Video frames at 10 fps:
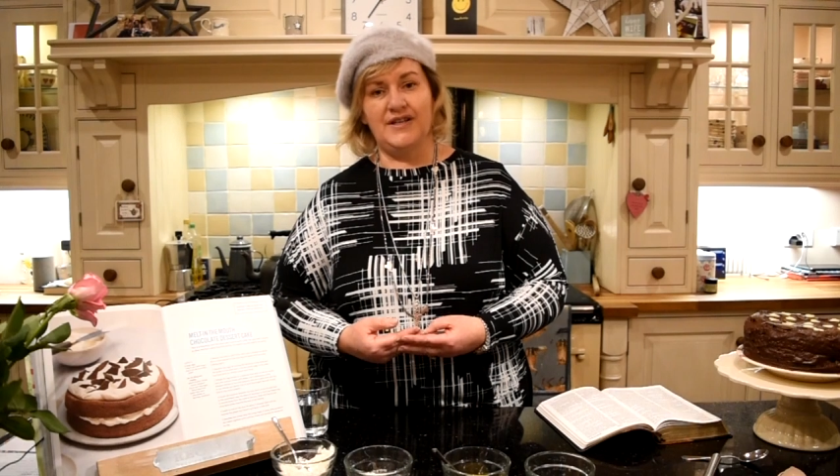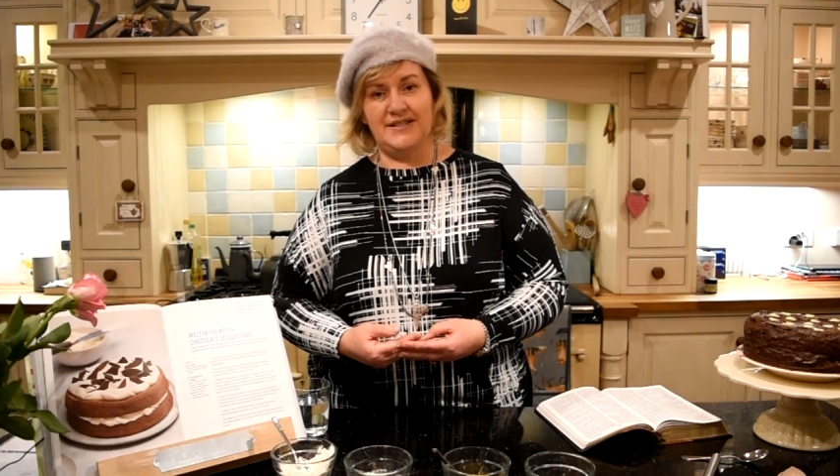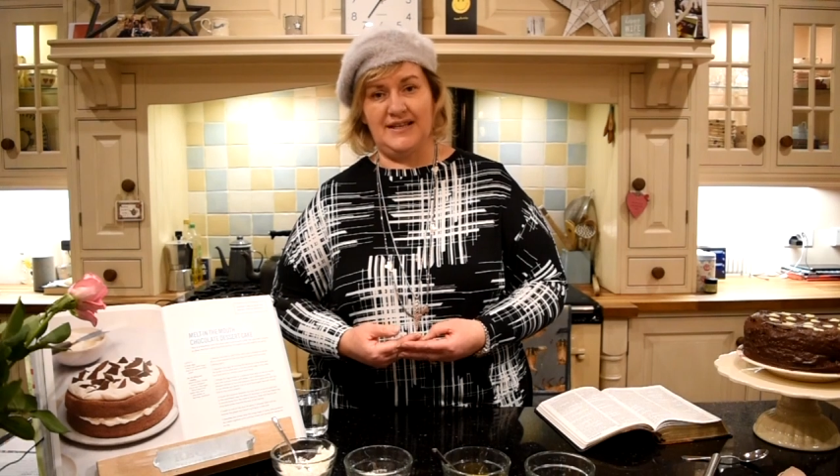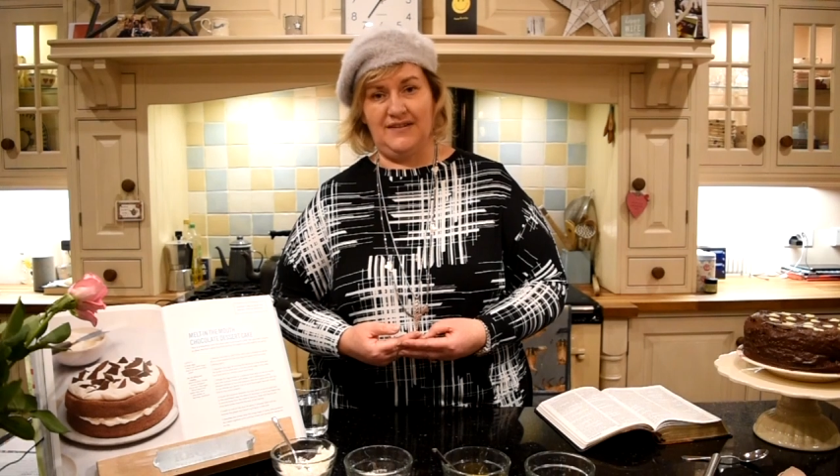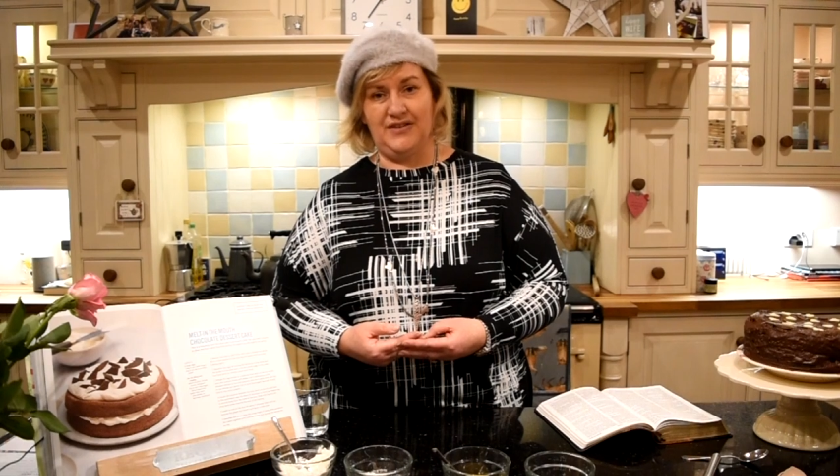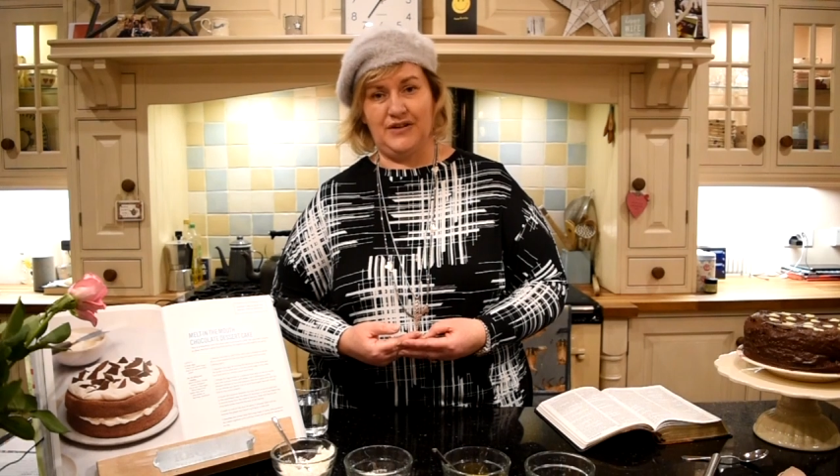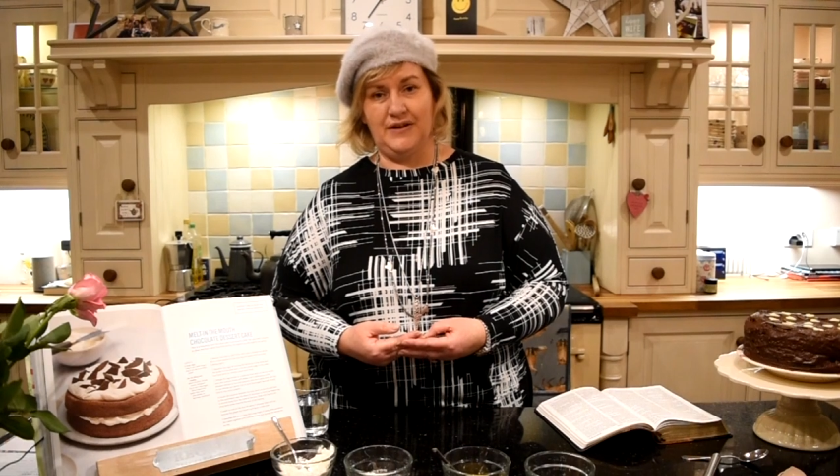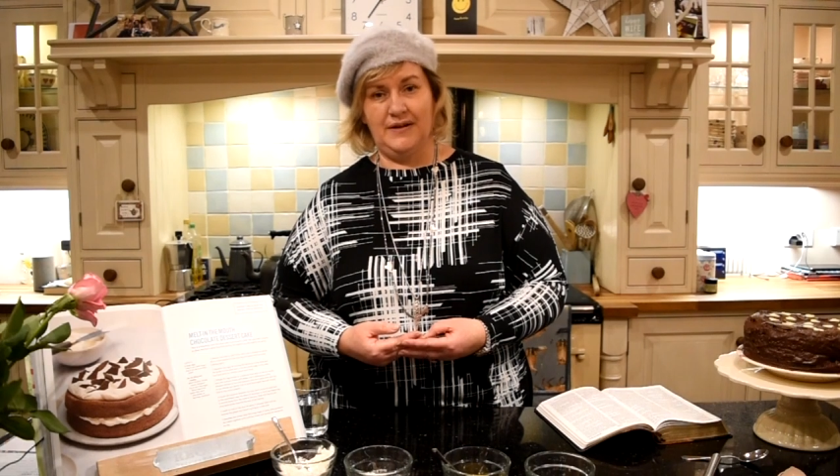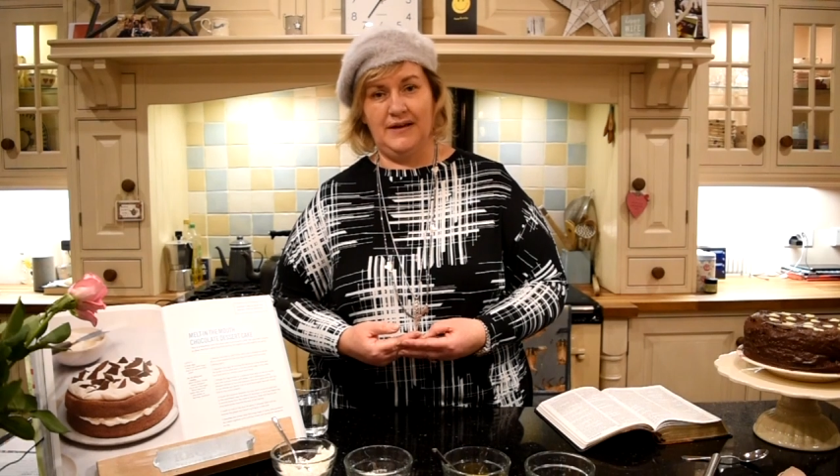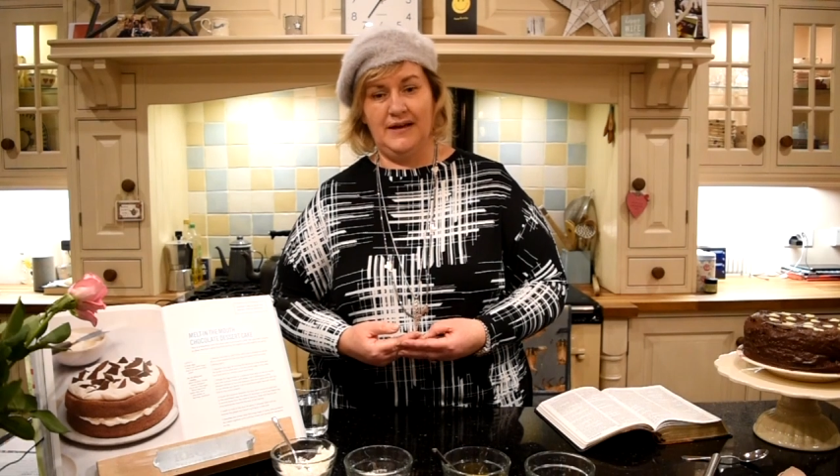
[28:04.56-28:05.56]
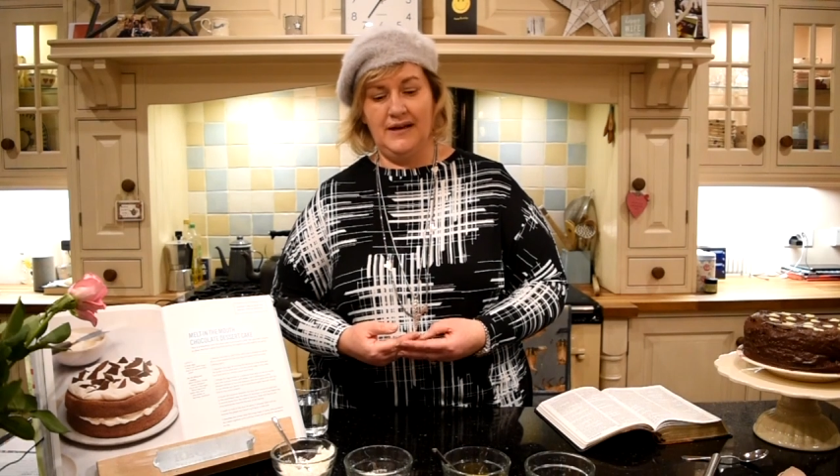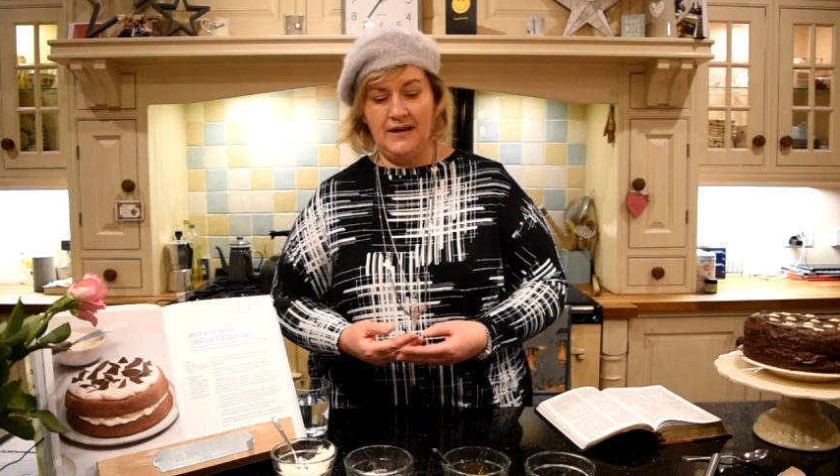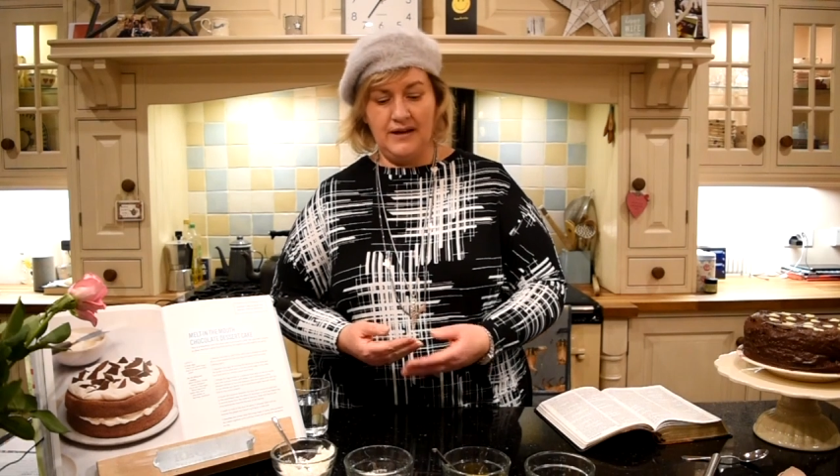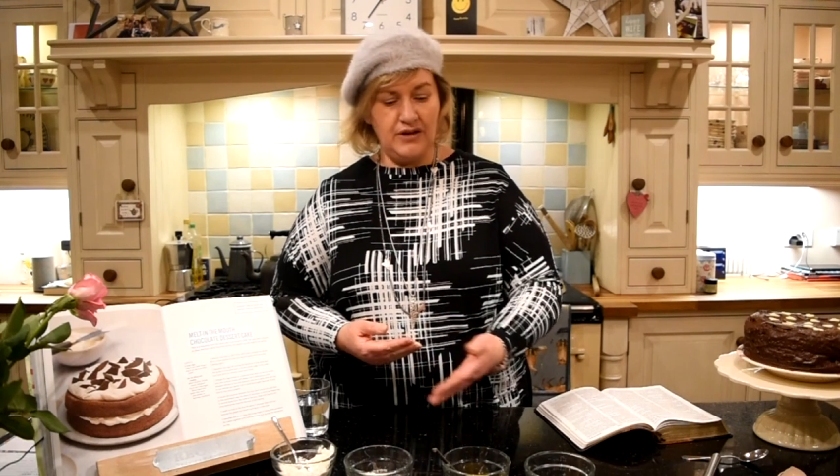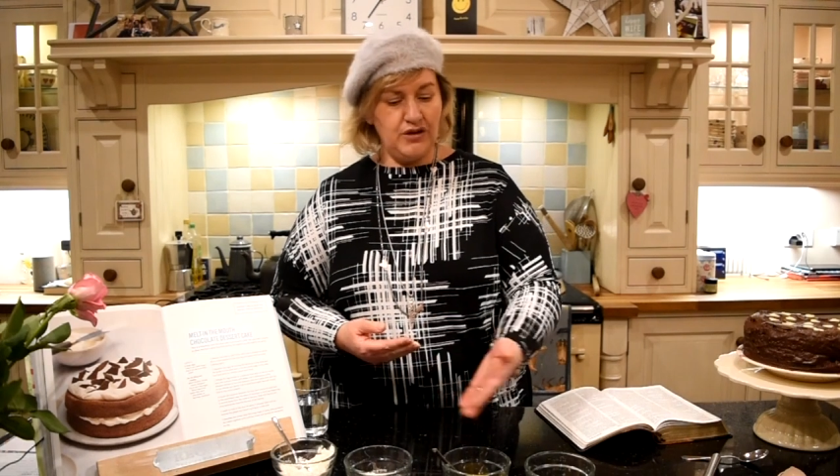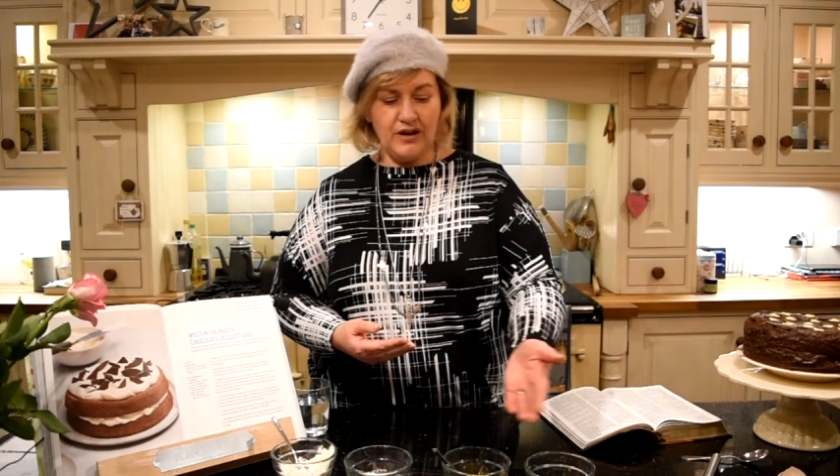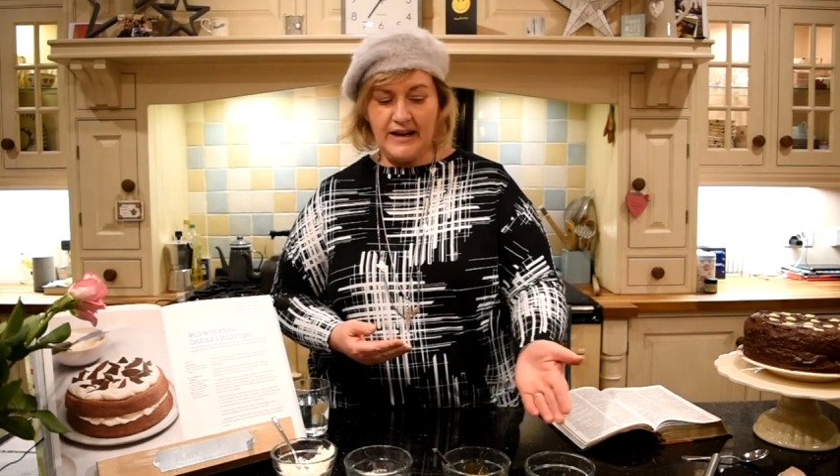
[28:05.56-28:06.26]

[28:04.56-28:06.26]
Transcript: Saviour. You're